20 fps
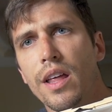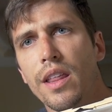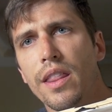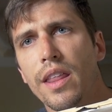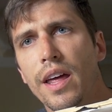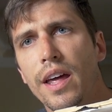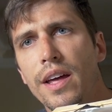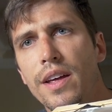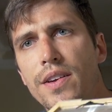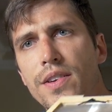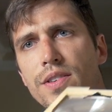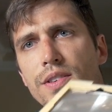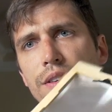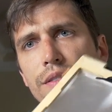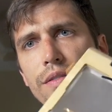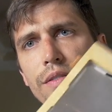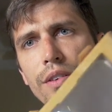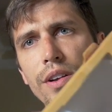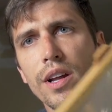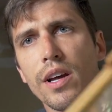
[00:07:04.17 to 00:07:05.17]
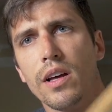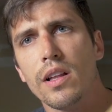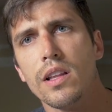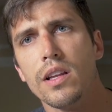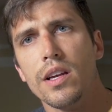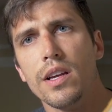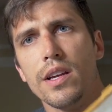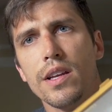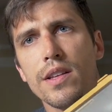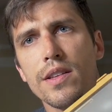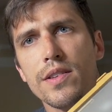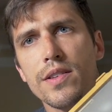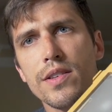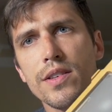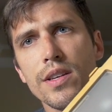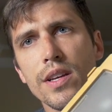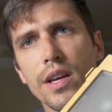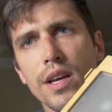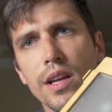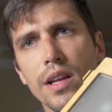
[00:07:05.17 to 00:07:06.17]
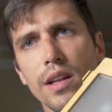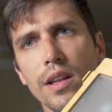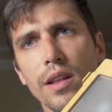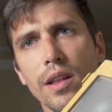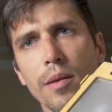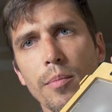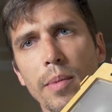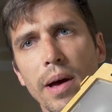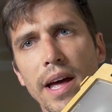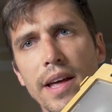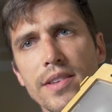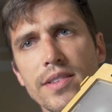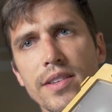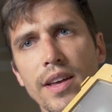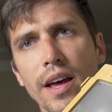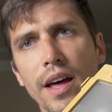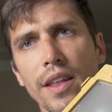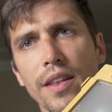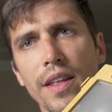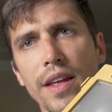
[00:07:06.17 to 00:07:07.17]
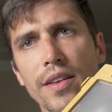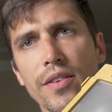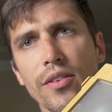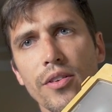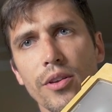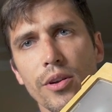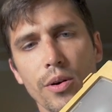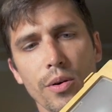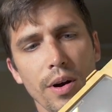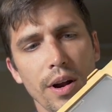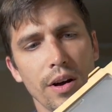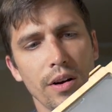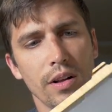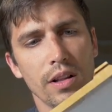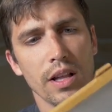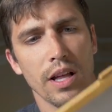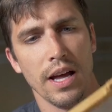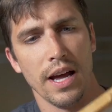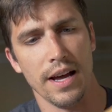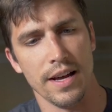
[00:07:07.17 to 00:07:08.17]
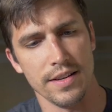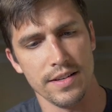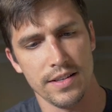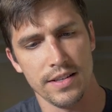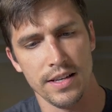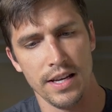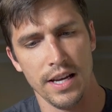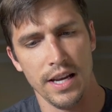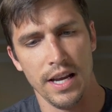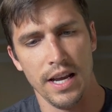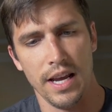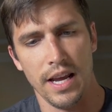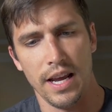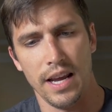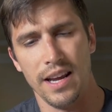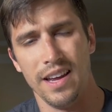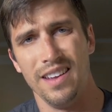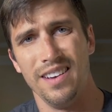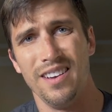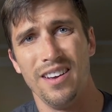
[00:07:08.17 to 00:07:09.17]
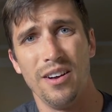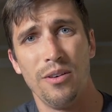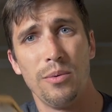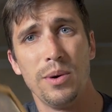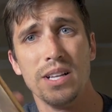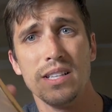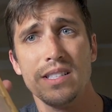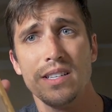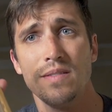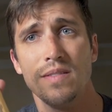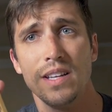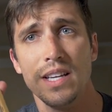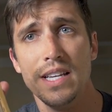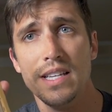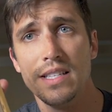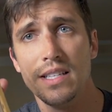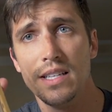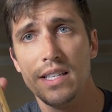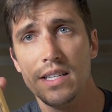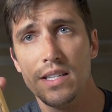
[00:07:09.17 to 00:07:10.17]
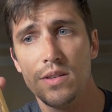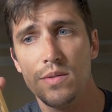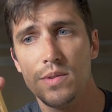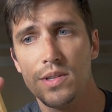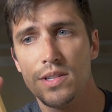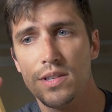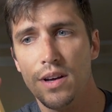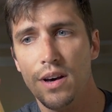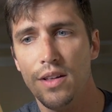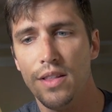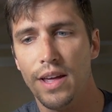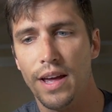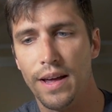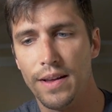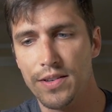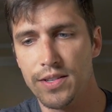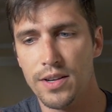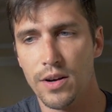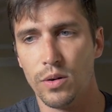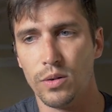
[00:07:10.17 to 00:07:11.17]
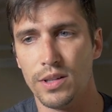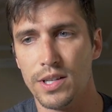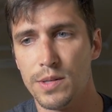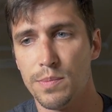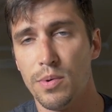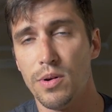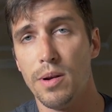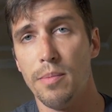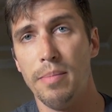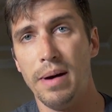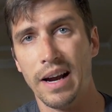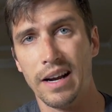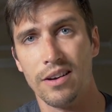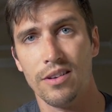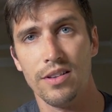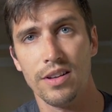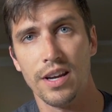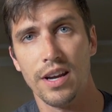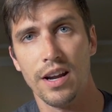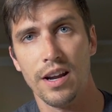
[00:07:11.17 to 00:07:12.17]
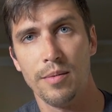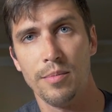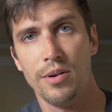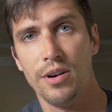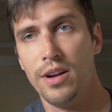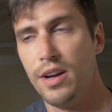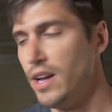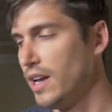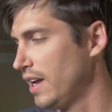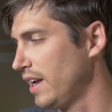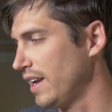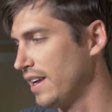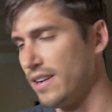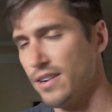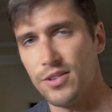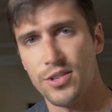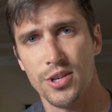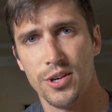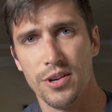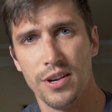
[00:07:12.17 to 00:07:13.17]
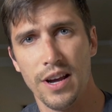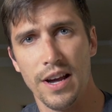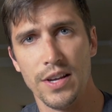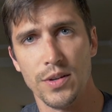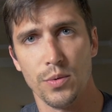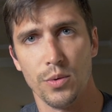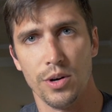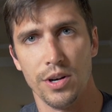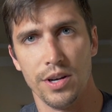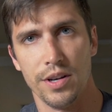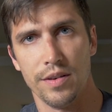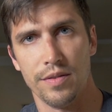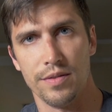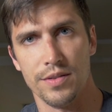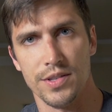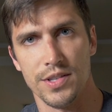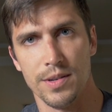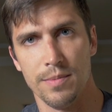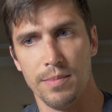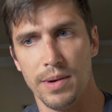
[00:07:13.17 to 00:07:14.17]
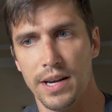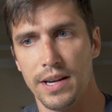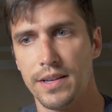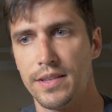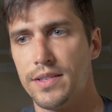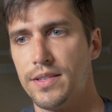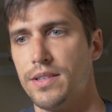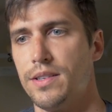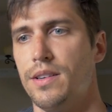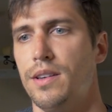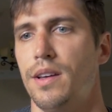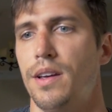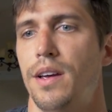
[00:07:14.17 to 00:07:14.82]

That is the Fresnel lens. The matte side, that's the ground glass and uh, relatively easy to install that. So let's put it back on the camera and I'll show you guys what a difference it makes.